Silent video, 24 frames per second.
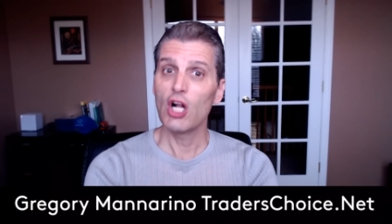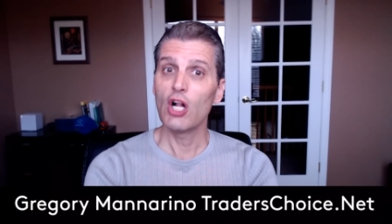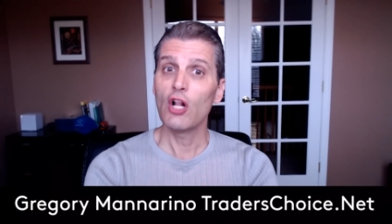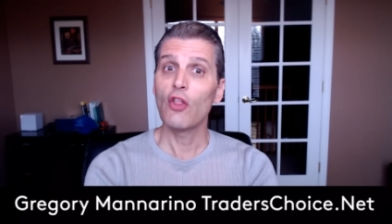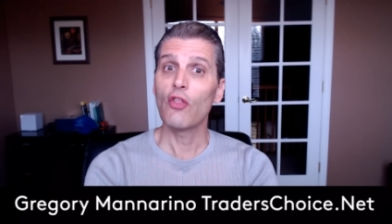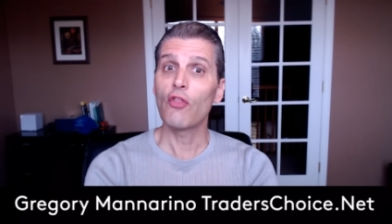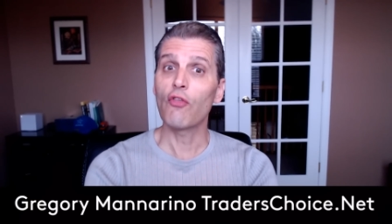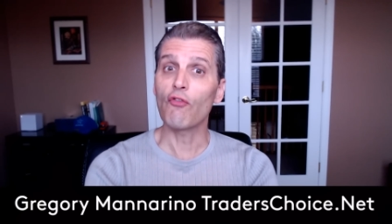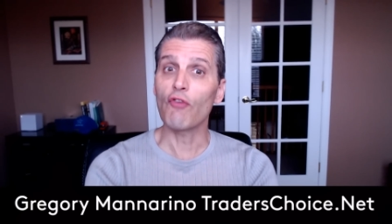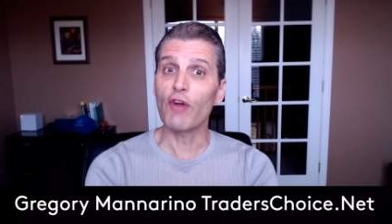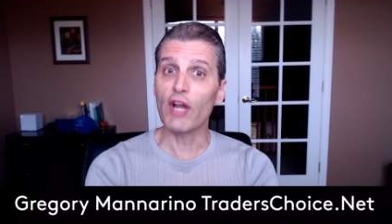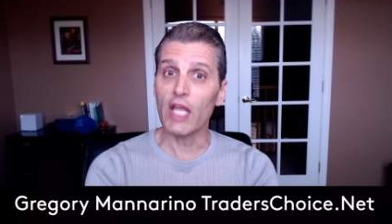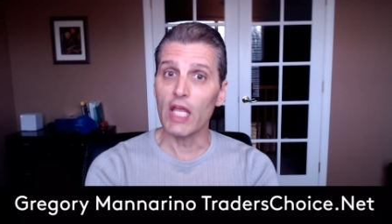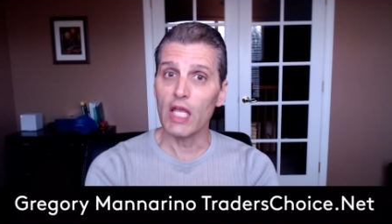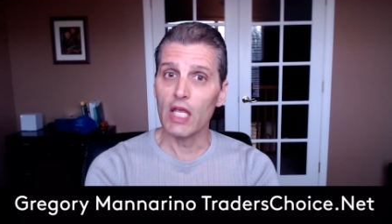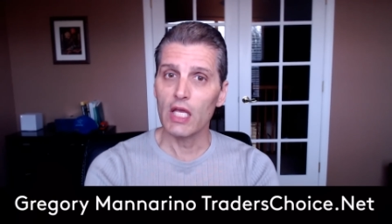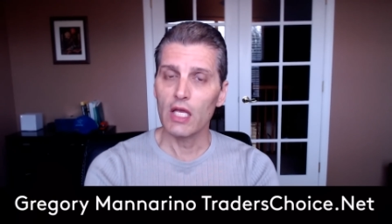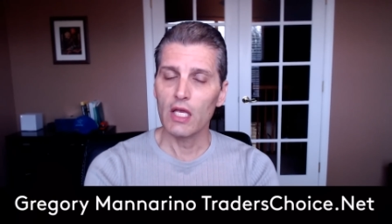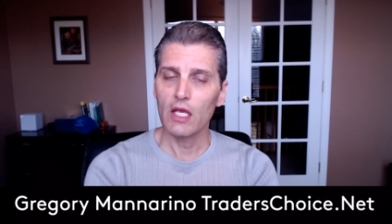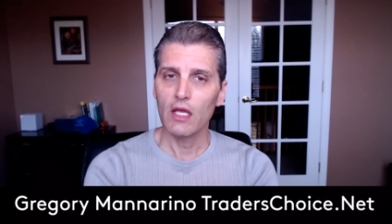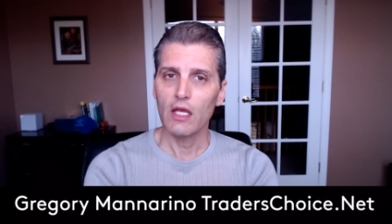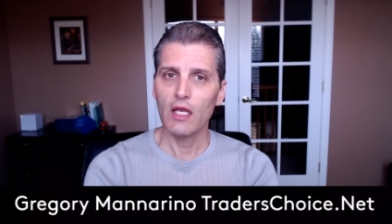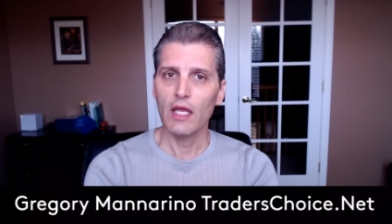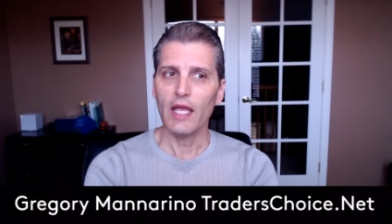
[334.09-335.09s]
three
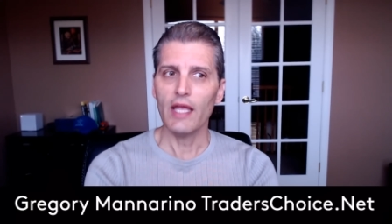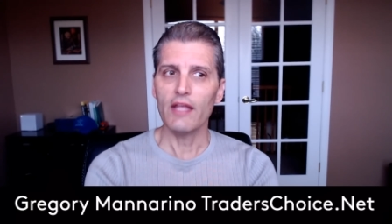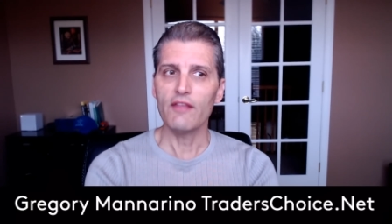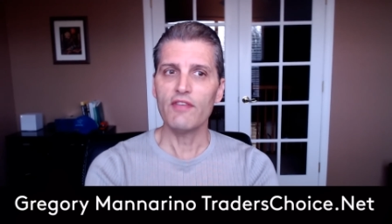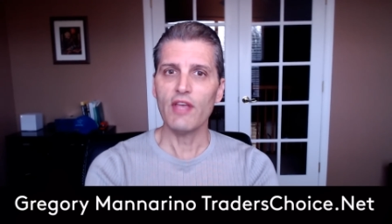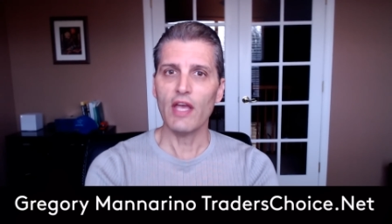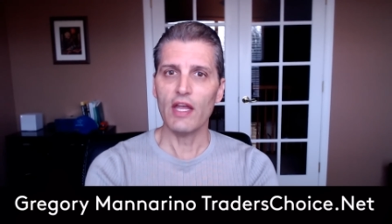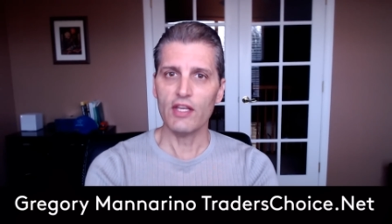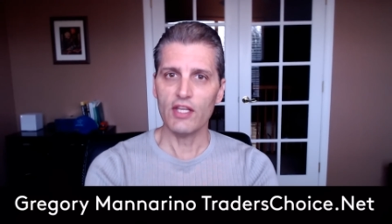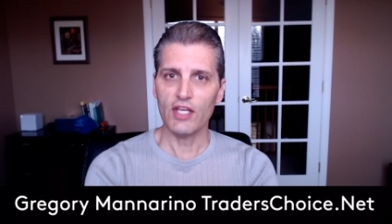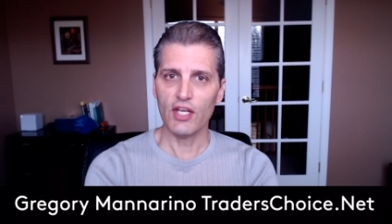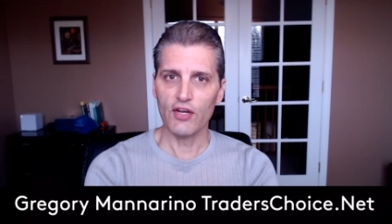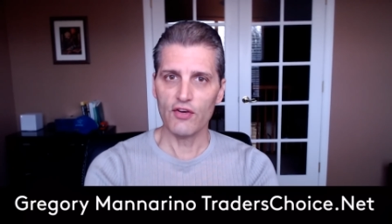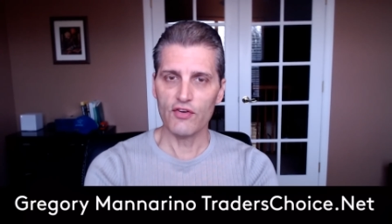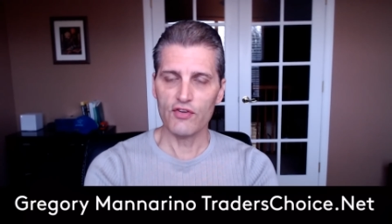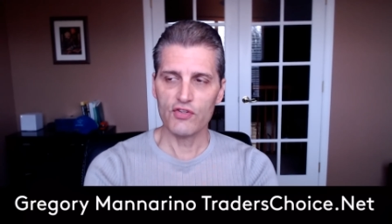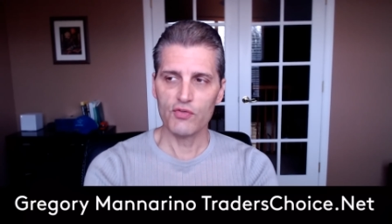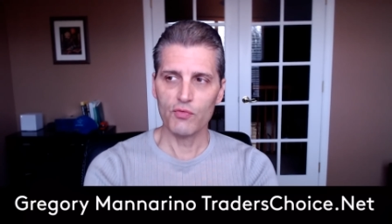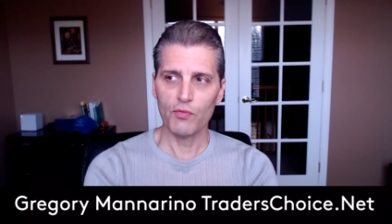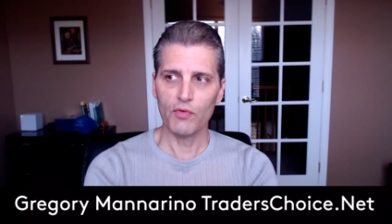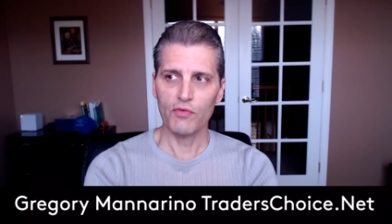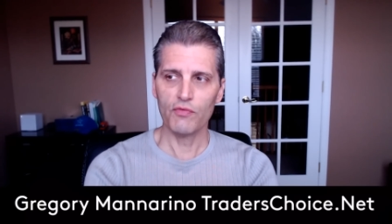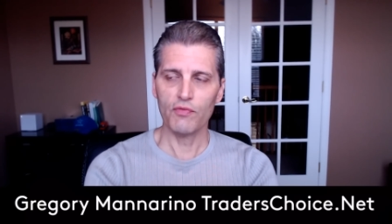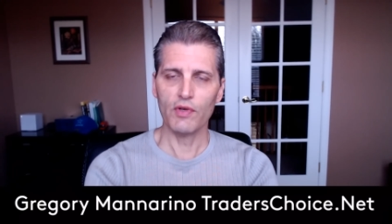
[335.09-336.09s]
in ten years
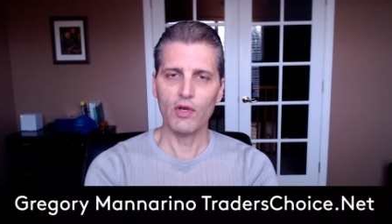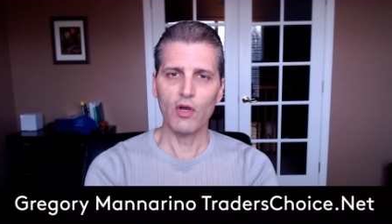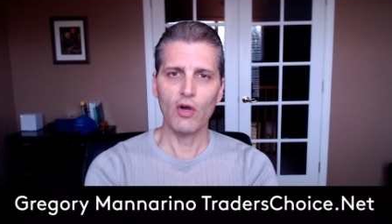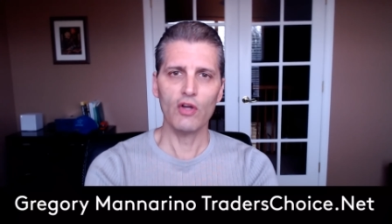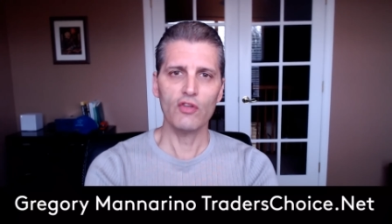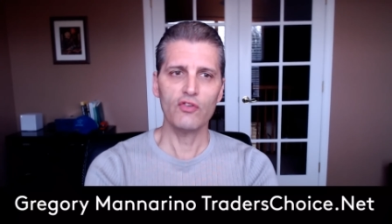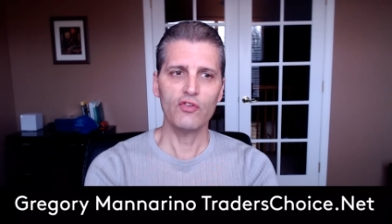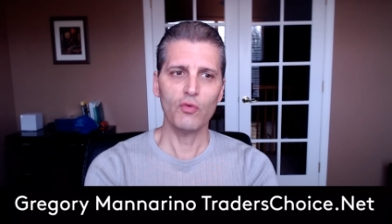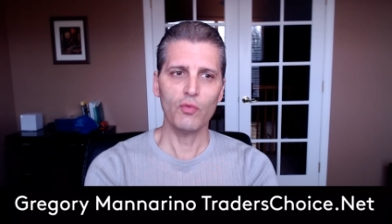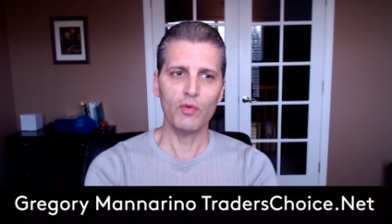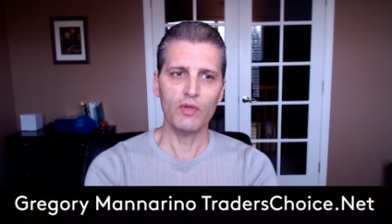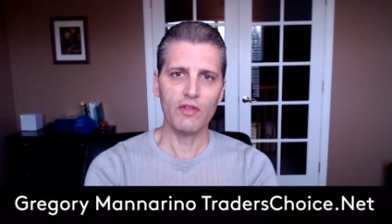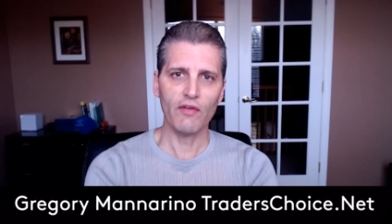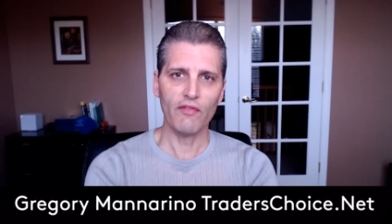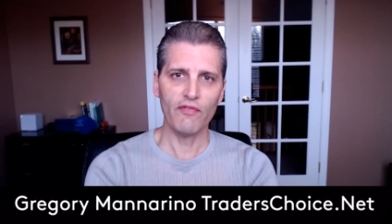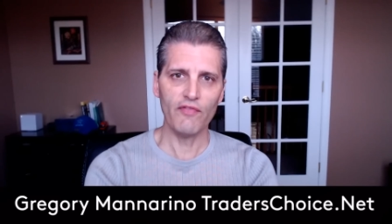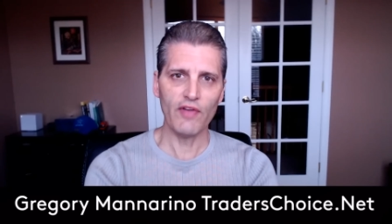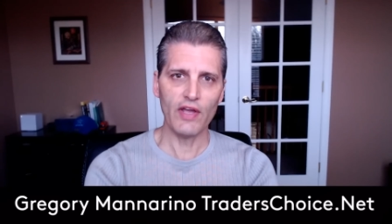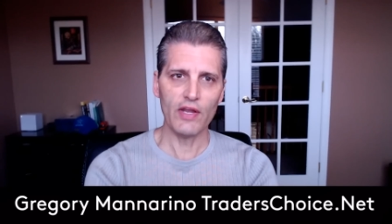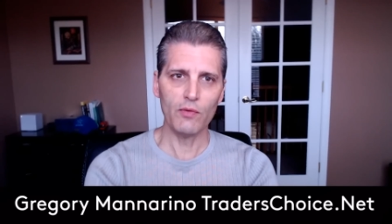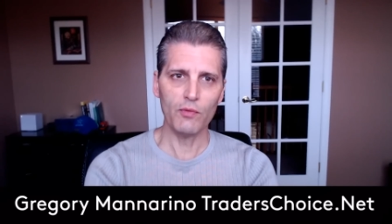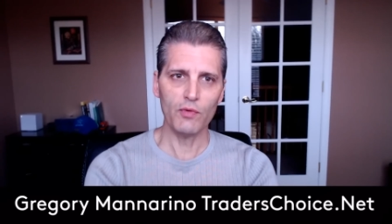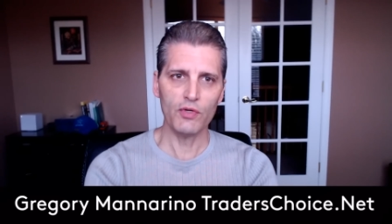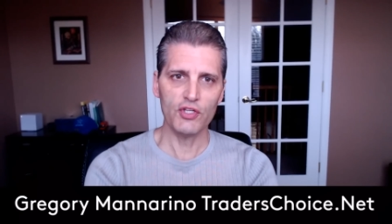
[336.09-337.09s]
with regard to what the
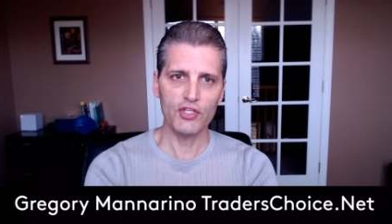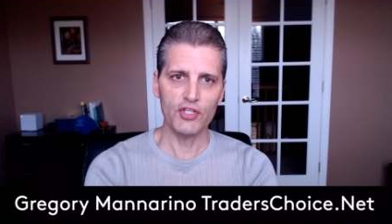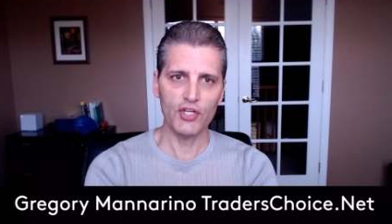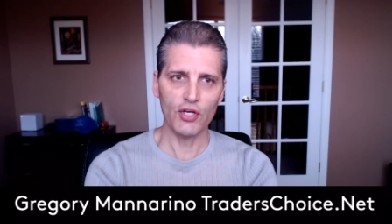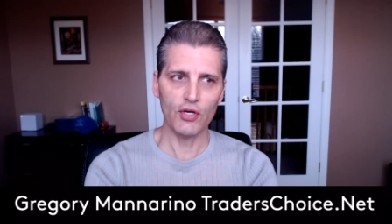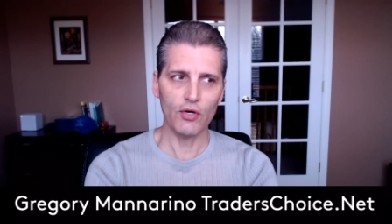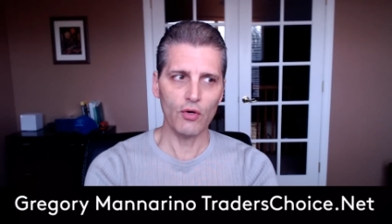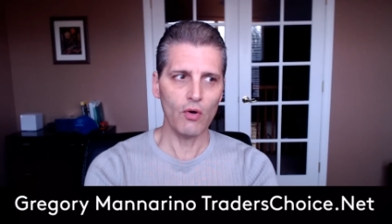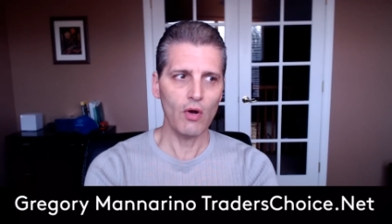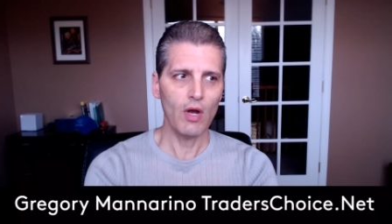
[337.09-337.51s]
Fed would do.